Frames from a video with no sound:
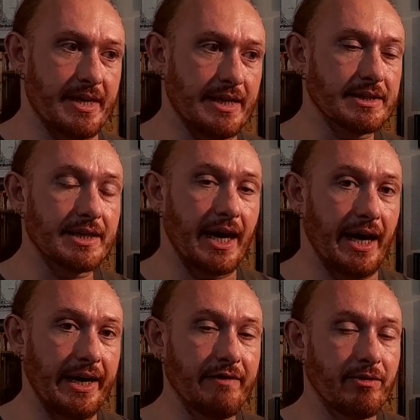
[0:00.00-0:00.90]
is
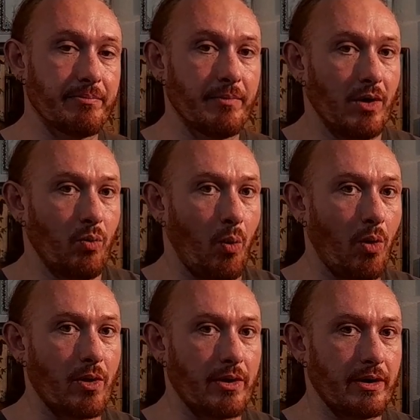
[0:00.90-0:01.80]
kind of a
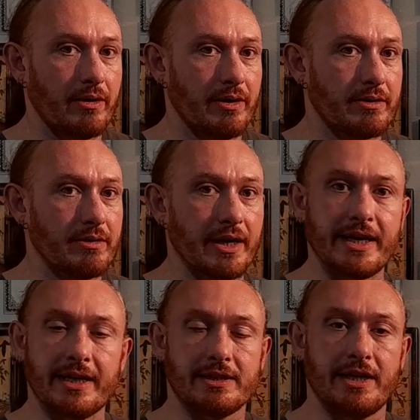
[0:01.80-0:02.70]
ward
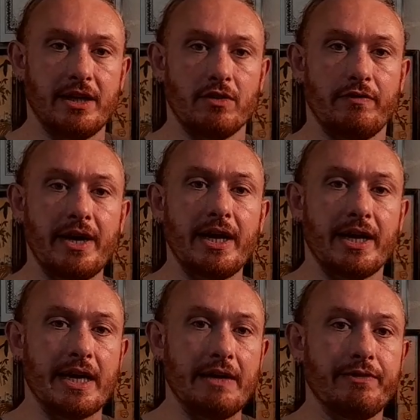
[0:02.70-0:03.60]
against
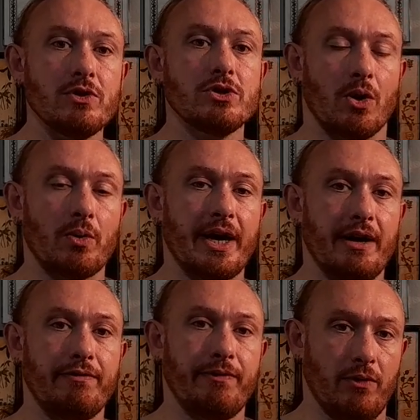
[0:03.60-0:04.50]
intervening if you don't
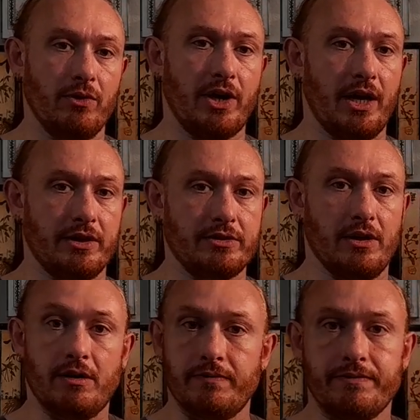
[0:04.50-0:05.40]
have full knowledge
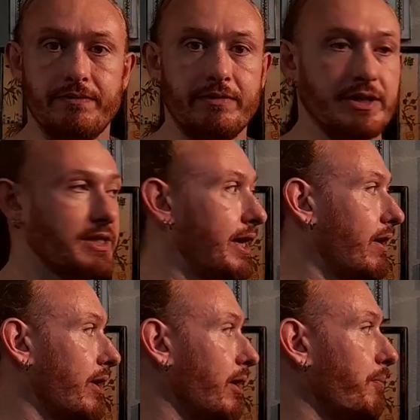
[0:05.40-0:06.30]
of the
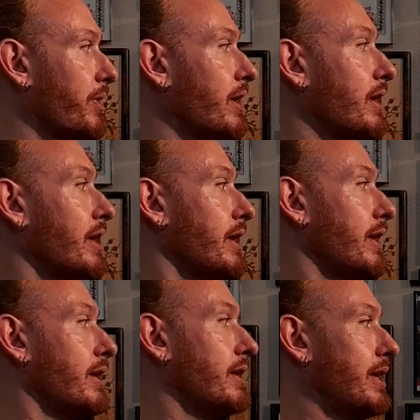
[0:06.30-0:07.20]
scenario.
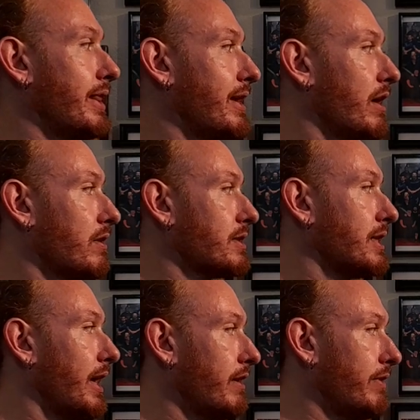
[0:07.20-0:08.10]
Now, the other
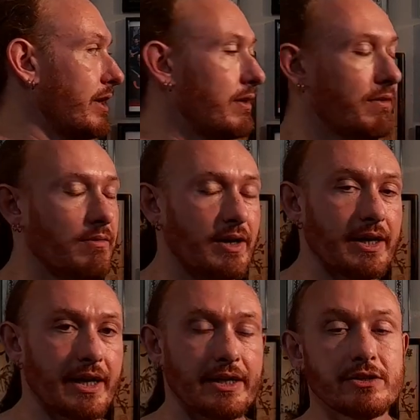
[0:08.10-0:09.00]
side of it
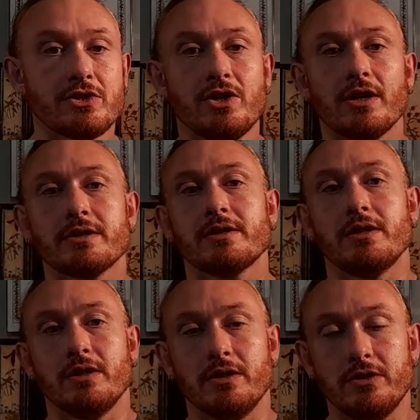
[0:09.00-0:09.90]
right, is
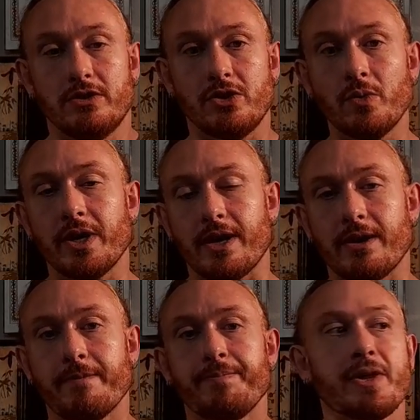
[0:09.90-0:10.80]
just duty.
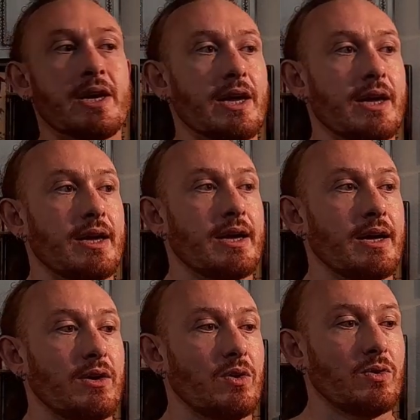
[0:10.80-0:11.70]

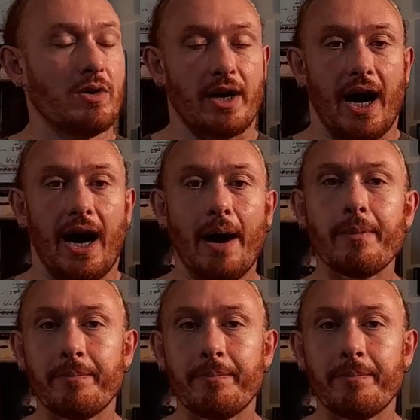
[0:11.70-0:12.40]
Look, I'm